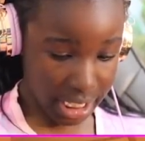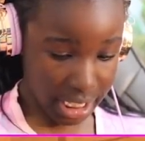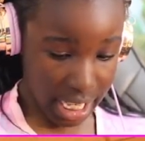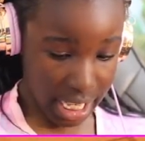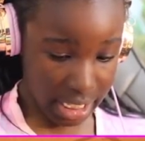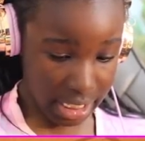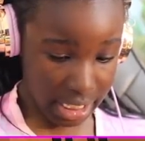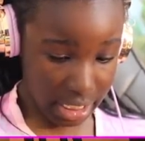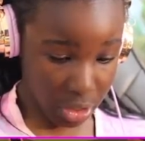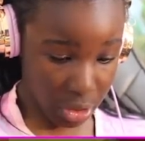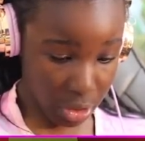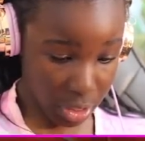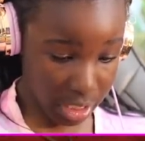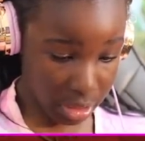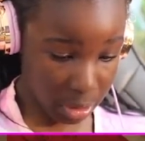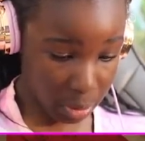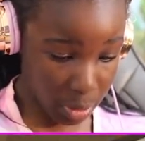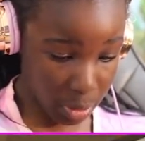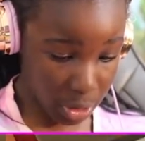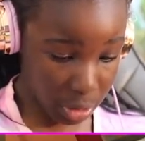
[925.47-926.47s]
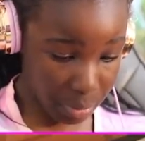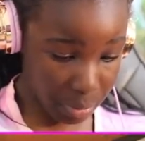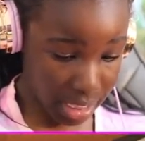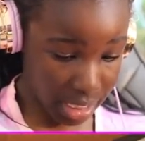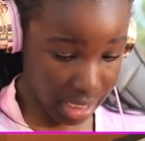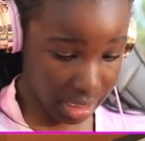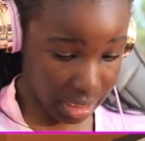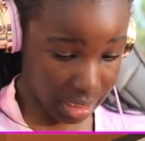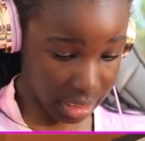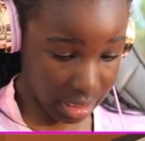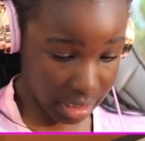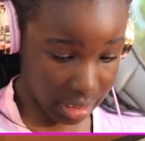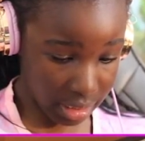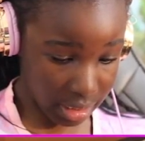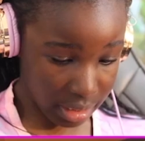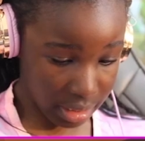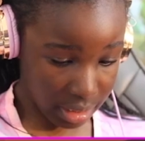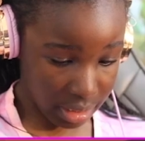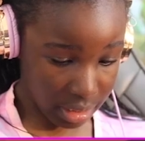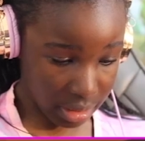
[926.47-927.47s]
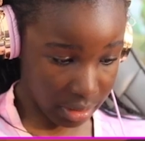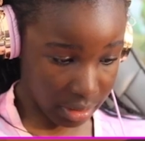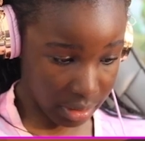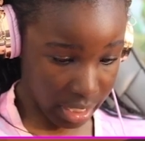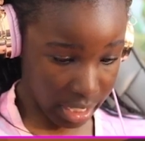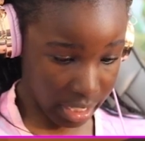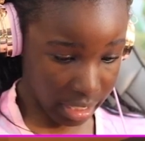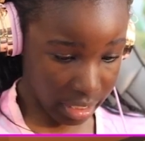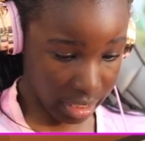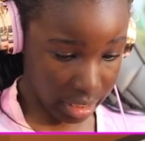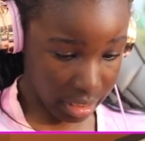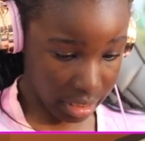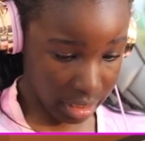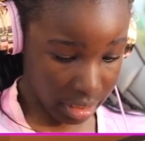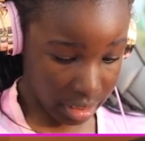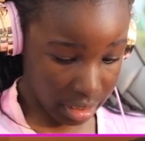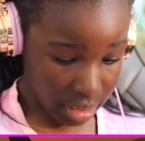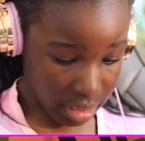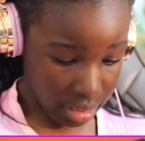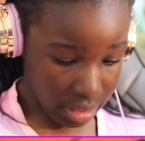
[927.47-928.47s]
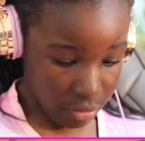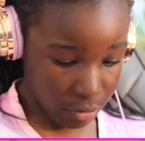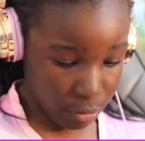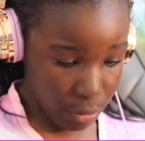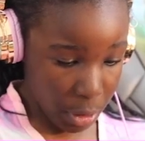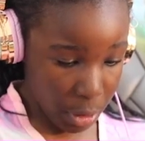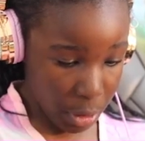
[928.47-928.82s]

it in the cookies. What do you mean? Okay. Run